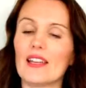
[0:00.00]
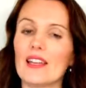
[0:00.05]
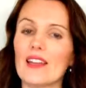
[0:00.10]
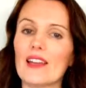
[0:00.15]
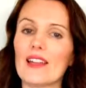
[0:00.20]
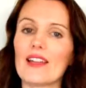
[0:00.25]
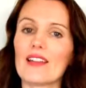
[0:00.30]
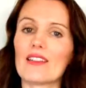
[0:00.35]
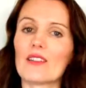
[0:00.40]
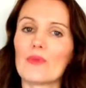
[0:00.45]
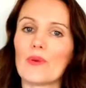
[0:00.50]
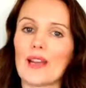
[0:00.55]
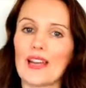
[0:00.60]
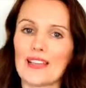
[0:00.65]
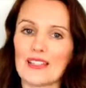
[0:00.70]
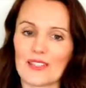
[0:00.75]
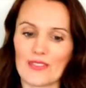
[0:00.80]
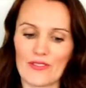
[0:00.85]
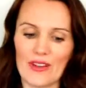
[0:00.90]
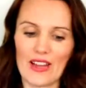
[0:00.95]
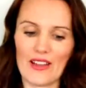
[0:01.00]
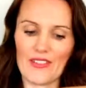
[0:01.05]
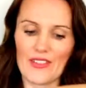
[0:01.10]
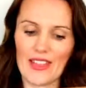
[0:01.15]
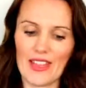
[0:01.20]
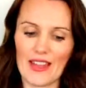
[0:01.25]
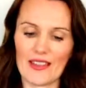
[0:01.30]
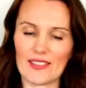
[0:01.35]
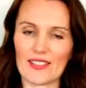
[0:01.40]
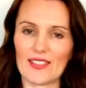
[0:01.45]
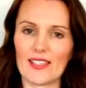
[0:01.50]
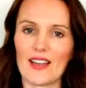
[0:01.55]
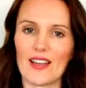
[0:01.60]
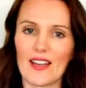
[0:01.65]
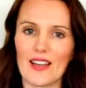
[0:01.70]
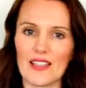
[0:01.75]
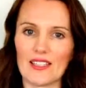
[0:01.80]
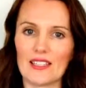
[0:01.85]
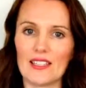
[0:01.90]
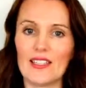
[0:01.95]
in lengthways around the
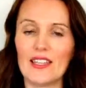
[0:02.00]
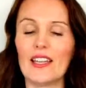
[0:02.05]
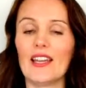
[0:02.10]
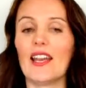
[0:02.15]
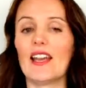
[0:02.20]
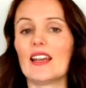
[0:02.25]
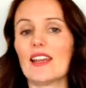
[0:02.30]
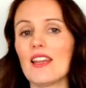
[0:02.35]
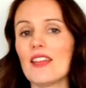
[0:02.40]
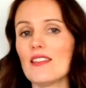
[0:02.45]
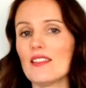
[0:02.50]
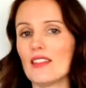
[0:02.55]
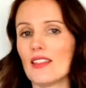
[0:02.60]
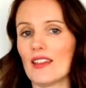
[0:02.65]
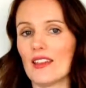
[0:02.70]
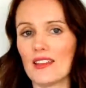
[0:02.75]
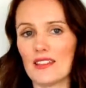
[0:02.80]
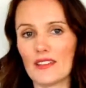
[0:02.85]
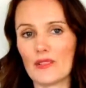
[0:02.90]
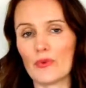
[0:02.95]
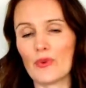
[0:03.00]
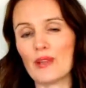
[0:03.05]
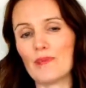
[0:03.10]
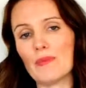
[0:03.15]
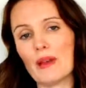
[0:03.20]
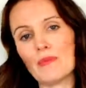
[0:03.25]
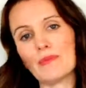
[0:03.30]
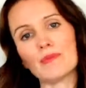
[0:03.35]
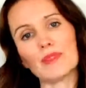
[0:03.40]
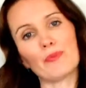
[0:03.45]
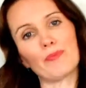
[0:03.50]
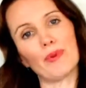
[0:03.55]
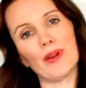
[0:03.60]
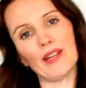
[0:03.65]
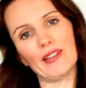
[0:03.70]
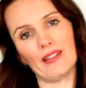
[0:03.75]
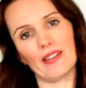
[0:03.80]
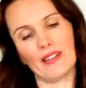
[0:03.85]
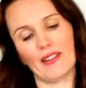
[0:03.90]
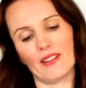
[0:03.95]
outside. Again, when mum's
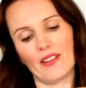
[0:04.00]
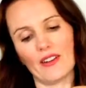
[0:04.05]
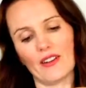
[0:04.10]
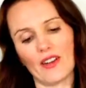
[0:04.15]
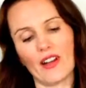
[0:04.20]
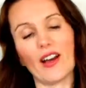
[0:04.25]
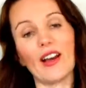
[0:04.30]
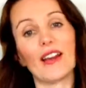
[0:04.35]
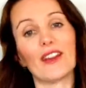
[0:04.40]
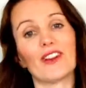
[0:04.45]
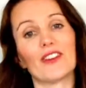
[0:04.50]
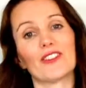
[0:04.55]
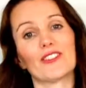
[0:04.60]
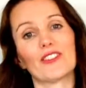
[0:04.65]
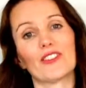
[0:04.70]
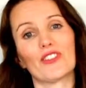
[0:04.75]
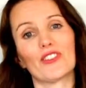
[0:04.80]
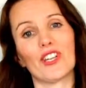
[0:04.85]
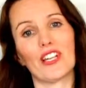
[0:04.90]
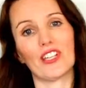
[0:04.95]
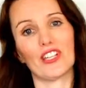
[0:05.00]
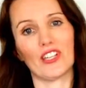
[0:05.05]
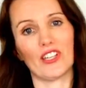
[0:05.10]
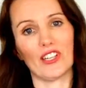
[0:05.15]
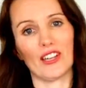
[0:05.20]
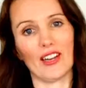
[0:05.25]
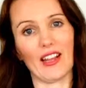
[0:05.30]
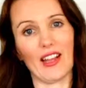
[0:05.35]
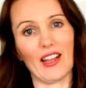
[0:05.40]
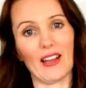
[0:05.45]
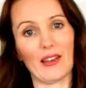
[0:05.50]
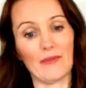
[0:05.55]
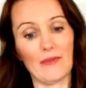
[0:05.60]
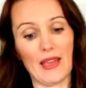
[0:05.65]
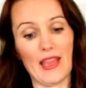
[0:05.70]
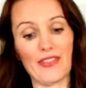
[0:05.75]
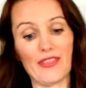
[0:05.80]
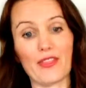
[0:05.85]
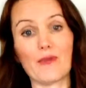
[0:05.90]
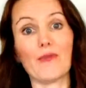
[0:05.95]
pregnant, they're in higher concentration
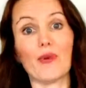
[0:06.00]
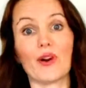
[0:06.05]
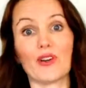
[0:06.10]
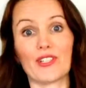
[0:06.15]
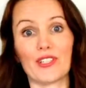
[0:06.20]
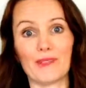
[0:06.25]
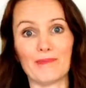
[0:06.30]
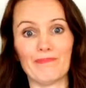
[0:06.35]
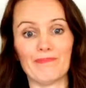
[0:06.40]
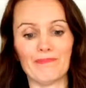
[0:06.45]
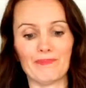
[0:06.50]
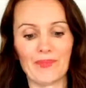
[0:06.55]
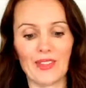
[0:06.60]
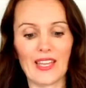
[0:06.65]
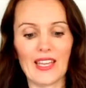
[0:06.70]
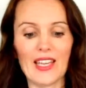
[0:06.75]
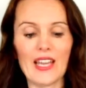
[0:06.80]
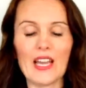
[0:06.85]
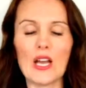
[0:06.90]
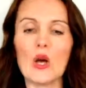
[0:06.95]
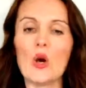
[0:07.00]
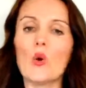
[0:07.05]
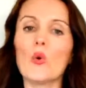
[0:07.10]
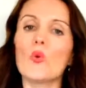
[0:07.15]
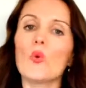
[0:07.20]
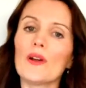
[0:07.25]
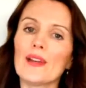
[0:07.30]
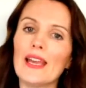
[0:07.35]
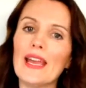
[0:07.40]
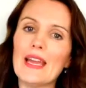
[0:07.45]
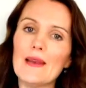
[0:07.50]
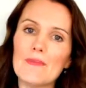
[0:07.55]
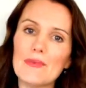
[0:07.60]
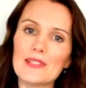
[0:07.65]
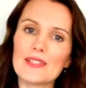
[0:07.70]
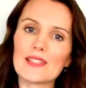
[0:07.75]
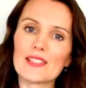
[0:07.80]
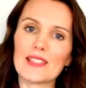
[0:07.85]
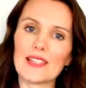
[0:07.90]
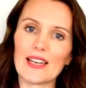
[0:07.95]
at the bottom. What
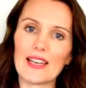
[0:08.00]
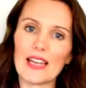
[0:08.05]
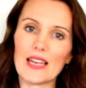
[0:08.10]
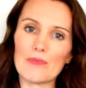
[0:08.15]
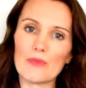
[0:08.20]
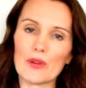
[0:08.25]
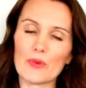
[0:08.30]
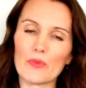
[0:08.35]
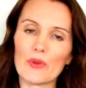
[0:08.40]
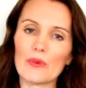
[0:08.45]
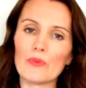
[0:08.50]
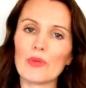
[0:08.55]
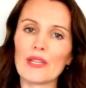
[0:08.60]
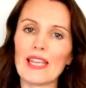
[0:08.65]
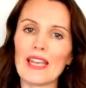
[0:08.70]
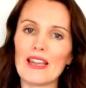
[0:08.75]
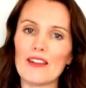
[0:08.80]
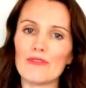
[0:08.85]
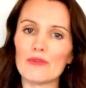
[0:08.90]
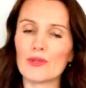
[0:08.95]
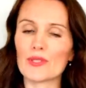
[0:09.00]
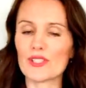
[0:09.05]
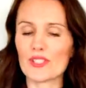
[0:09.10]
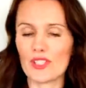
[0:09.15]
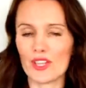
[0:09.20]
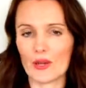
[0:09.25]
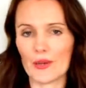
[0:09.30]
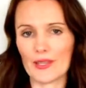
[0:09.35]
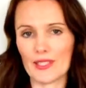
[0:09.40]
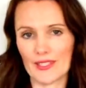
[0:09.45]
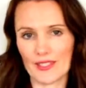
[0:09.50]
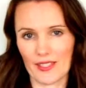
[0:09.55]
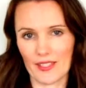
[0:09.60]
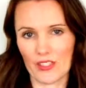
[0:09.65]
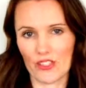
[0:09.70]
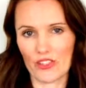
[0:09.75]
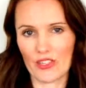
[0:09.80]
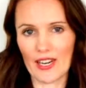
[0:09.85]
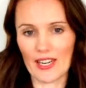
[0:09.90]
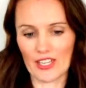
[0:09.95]
happens in labour when we have what's known as
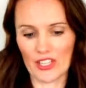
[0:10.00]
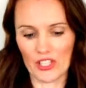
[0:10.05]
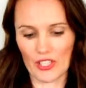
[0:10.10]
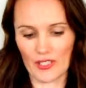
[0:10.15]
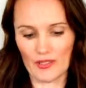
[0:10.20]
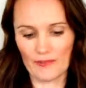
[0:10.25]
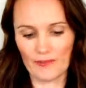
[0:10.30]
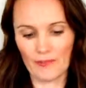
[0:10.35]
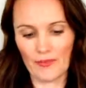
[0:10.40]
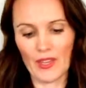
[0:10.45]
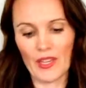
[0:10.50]
contraction